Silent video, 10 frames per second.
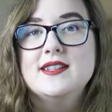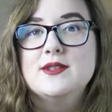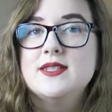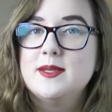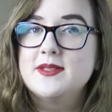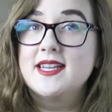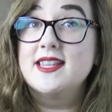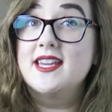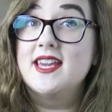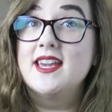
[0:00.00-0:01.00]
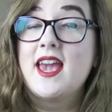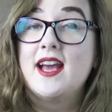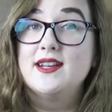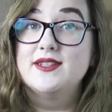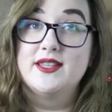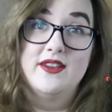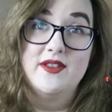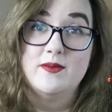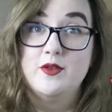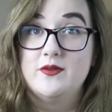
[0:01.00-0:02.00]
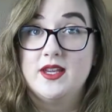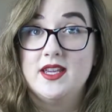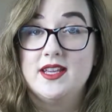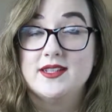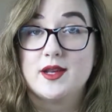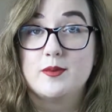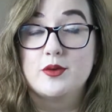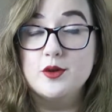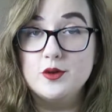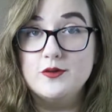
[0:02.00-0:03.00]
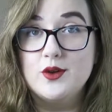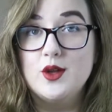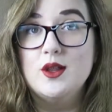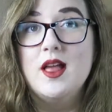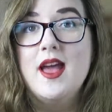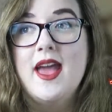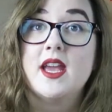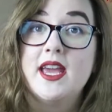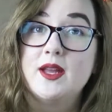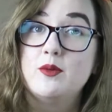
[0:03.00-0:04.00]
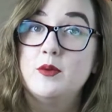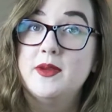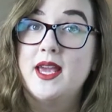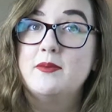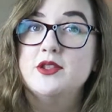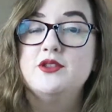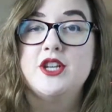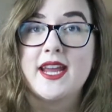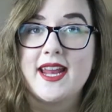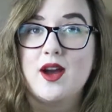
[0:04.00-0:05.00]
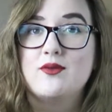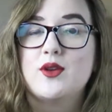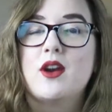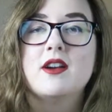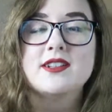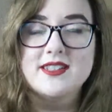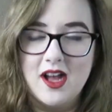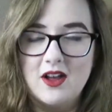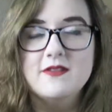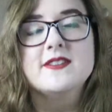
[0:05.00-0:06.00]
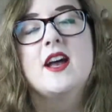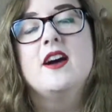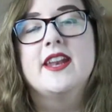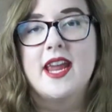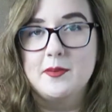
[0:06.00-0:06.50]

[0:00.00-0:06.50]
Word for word: So it seems like the King has given the movie his approval and we'll be able to check it out for ourselves on